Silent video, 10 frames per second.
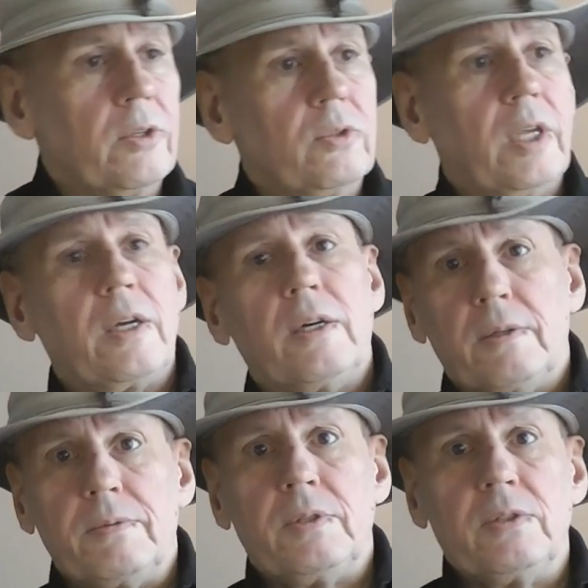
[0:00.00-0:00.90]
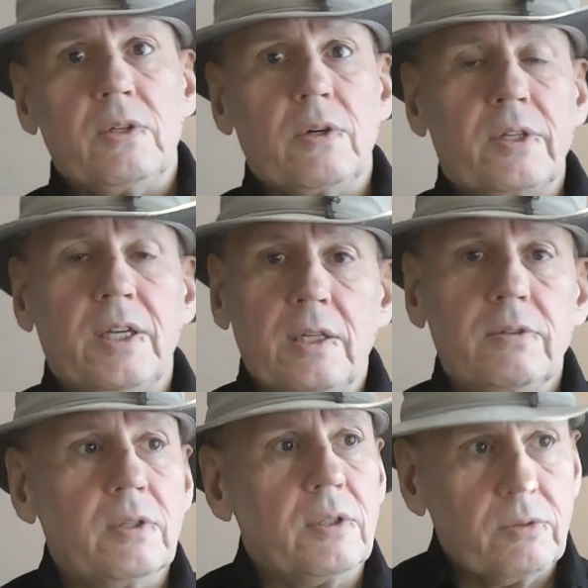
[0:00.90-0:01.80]
You take since they were
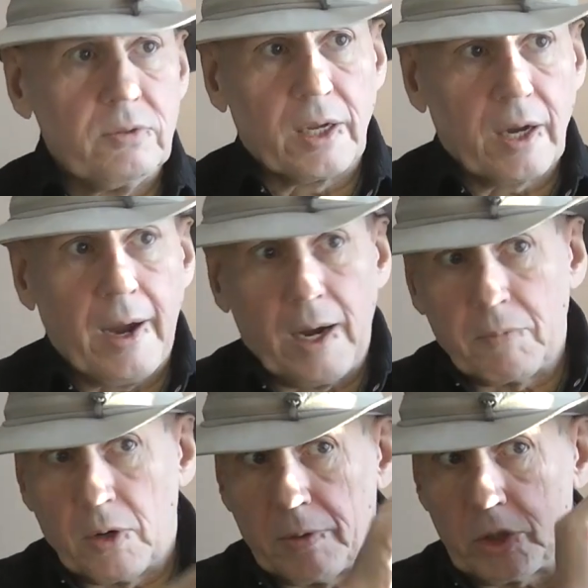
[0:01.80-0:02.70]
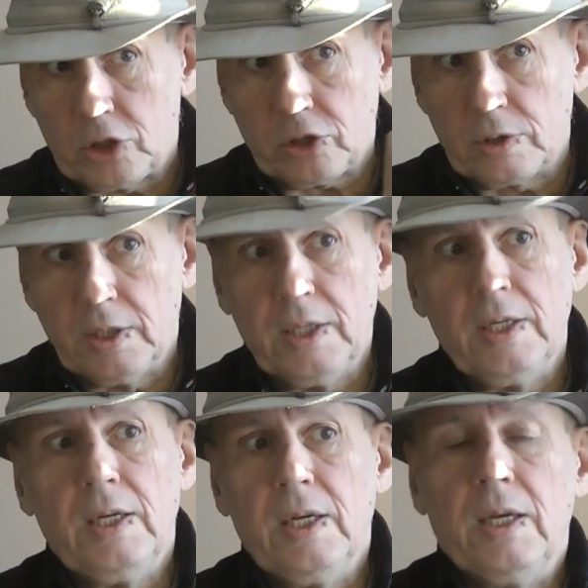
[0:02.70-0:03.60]
kids, you take a hammer and
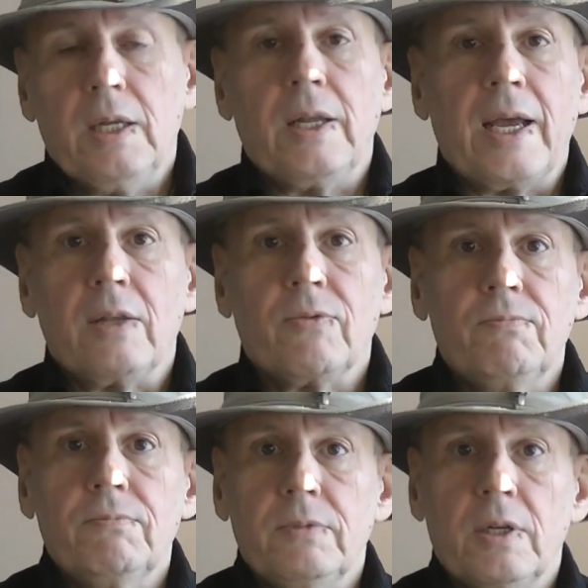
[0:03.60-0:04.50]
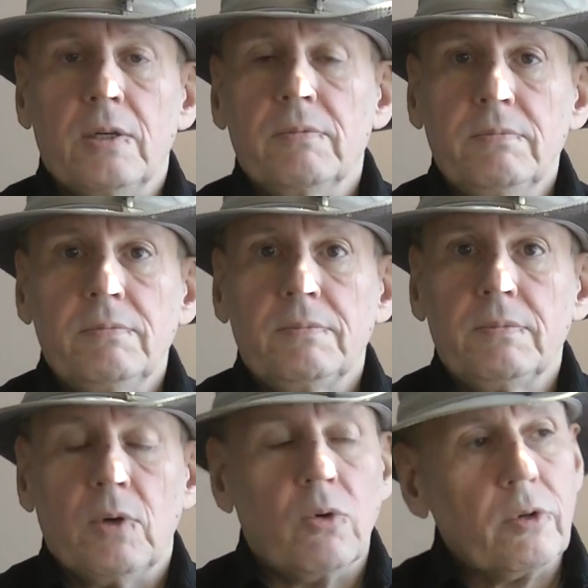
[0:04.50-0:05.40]
nail it,
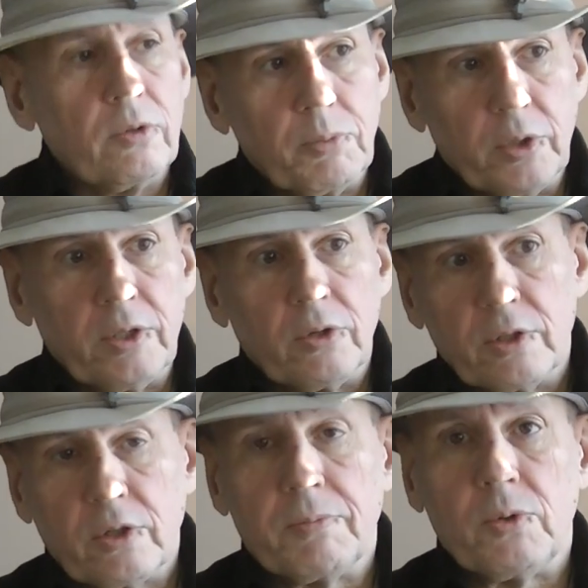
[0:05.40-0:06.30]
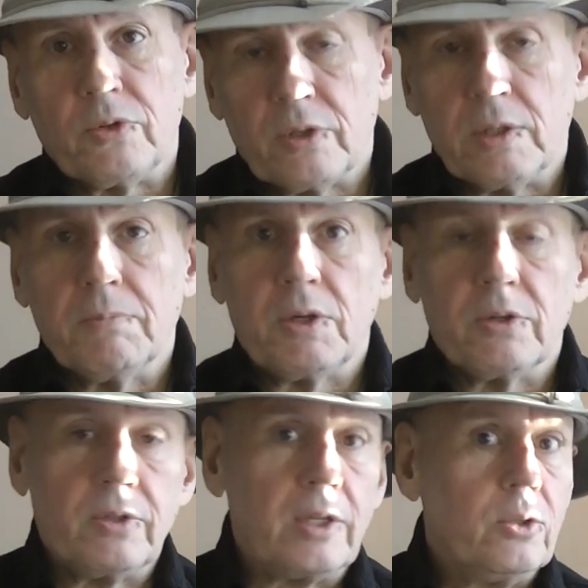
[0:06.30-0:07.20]
or you put it on the computer screen,
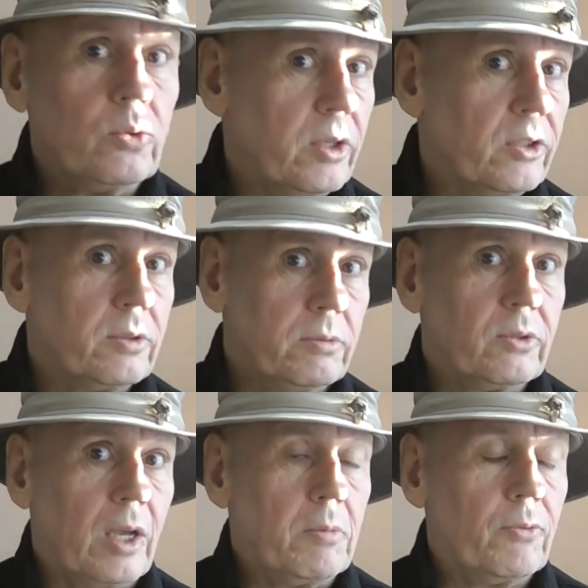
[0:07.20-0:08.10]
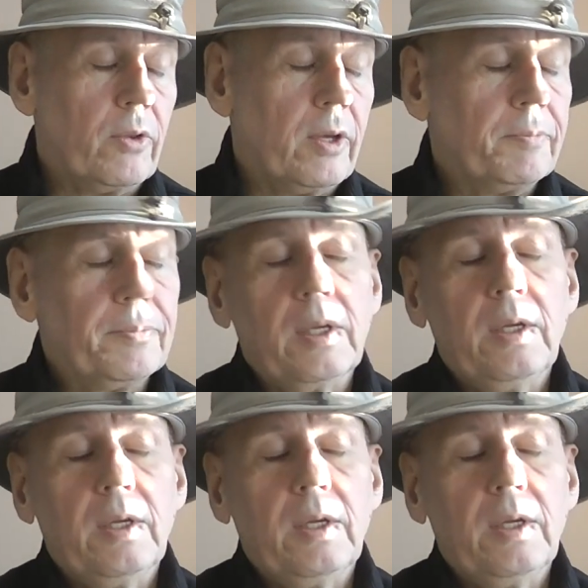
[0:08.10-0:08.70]
because that usually is stable for them.